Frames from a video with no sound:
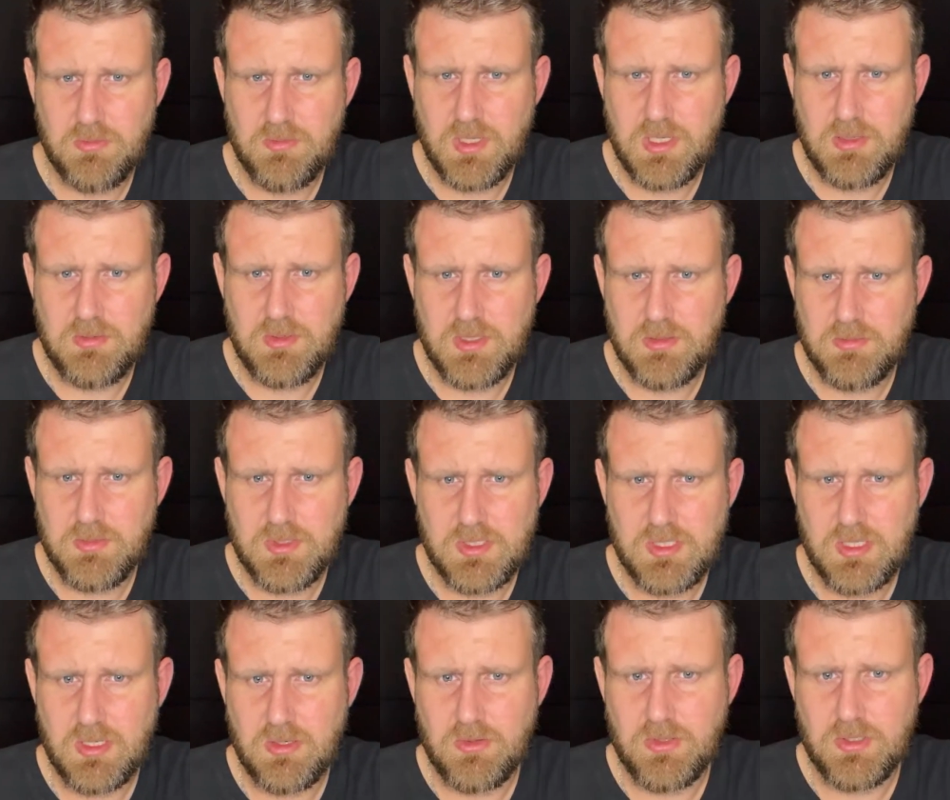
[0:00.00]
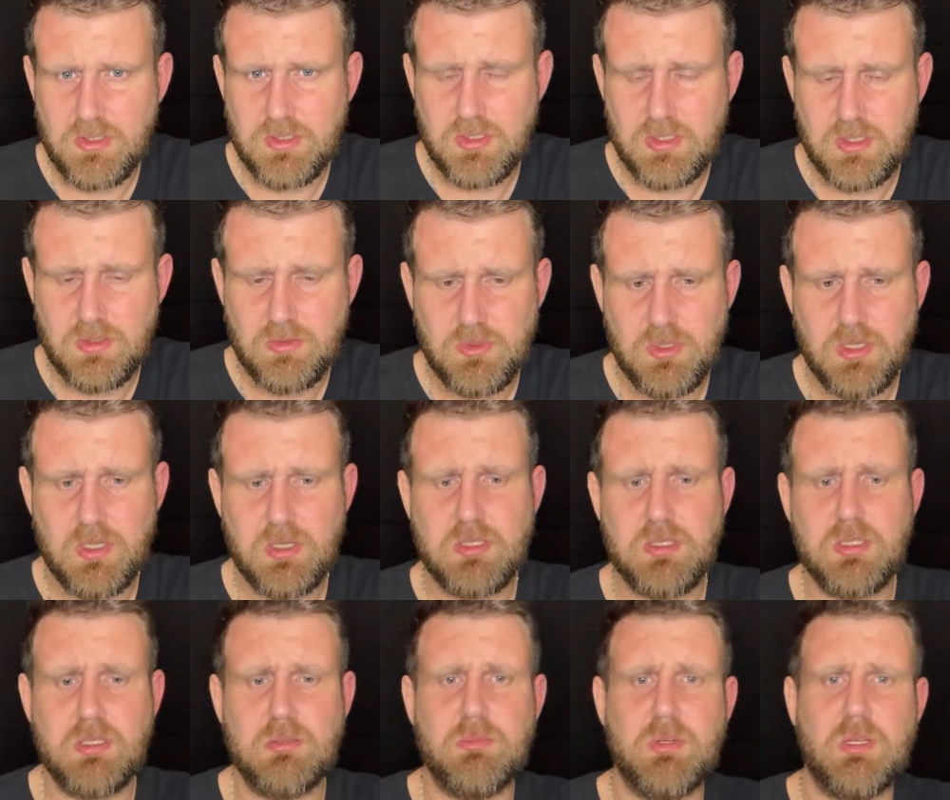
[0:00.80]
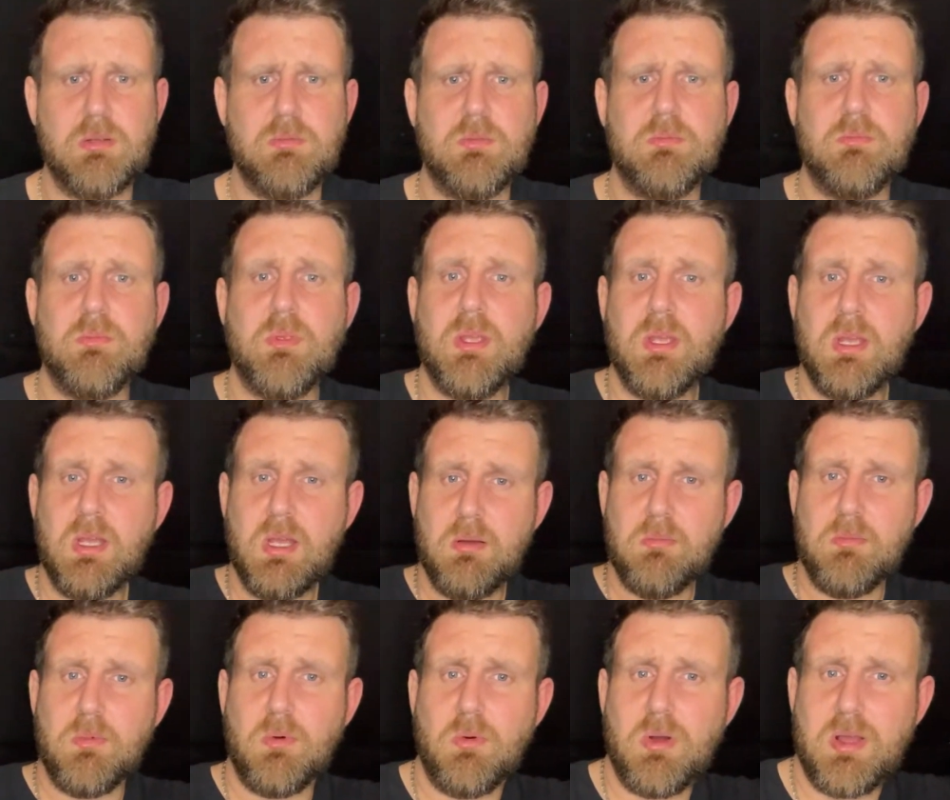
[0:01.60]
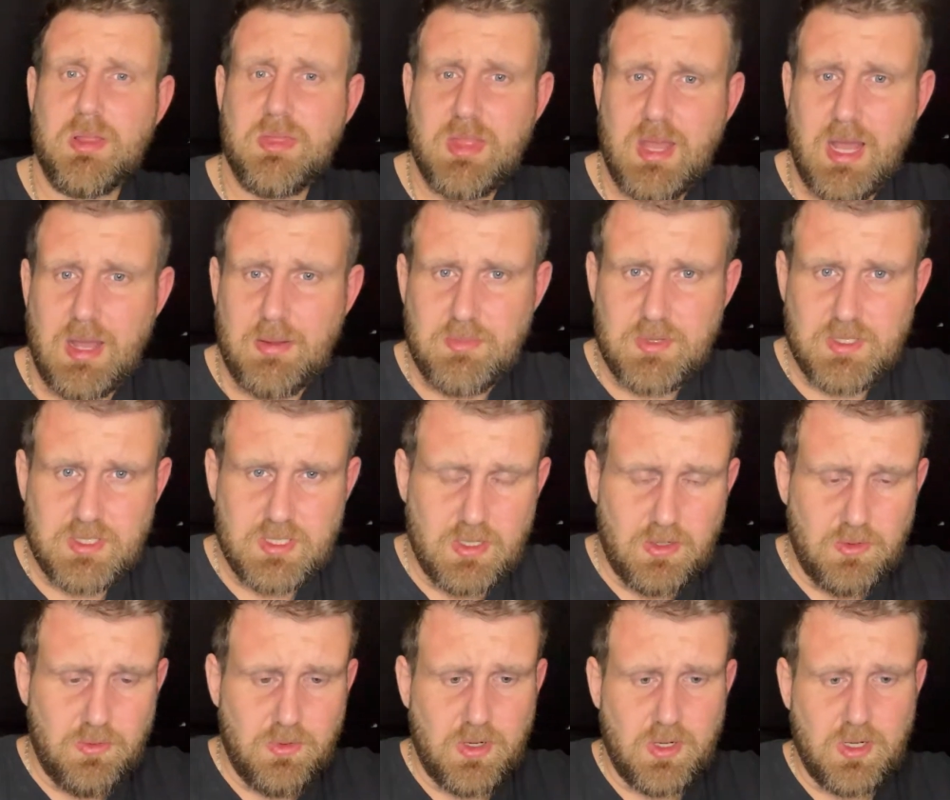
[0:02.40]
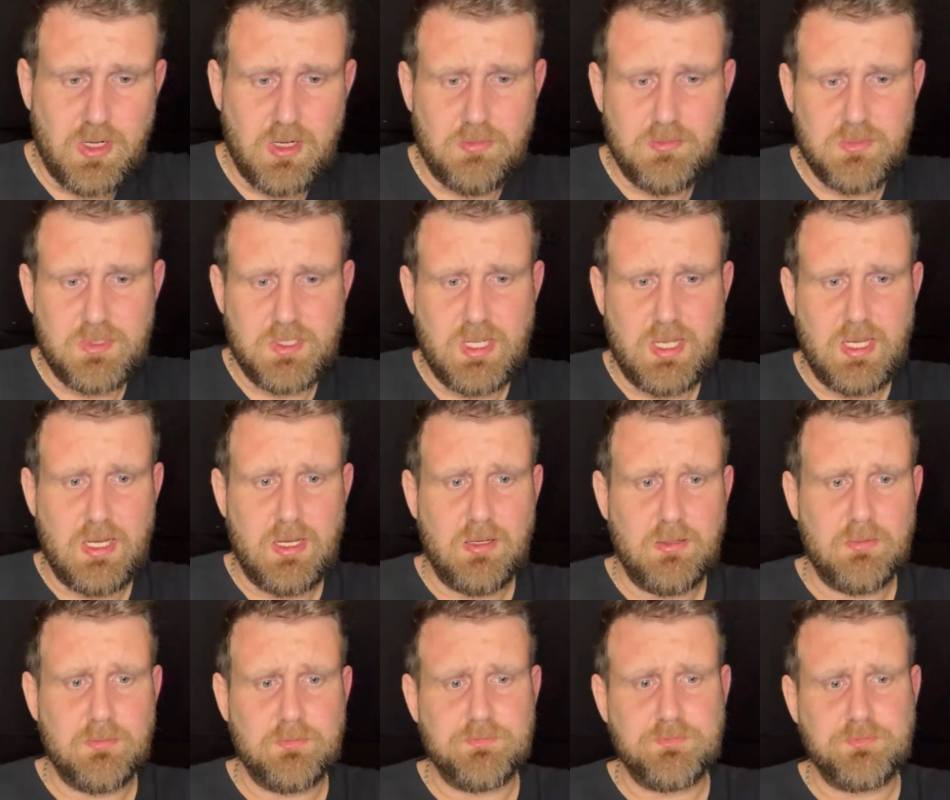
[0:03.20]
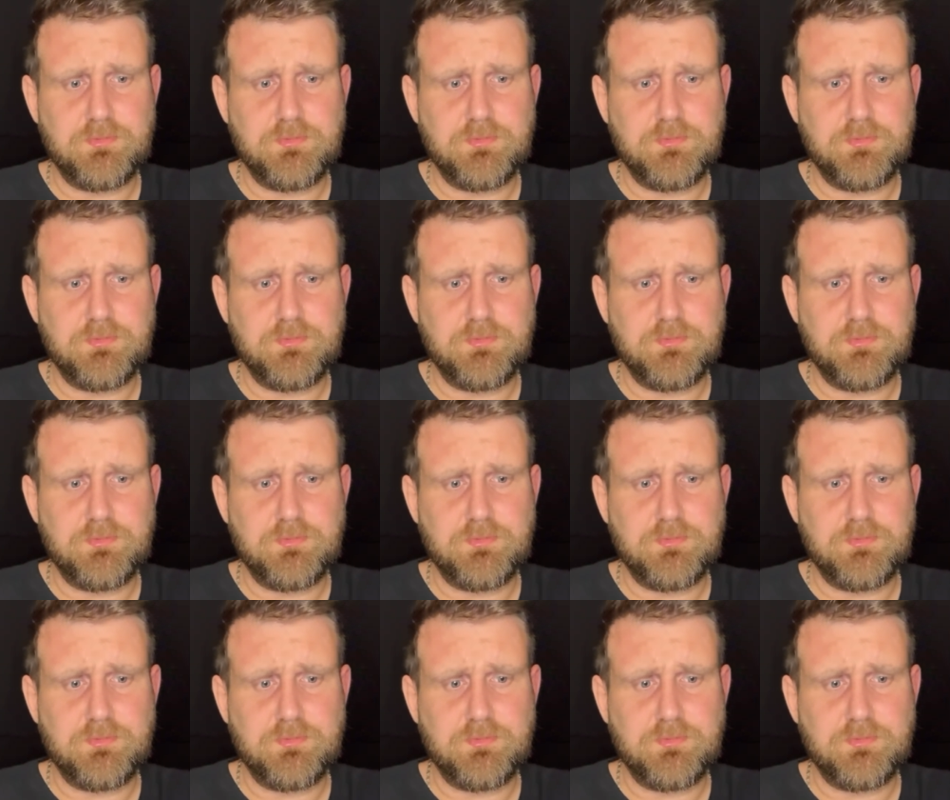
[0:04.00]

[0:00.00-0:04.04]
maybe the Mattel that's in the works at the moment. But when that Mattel one comes out,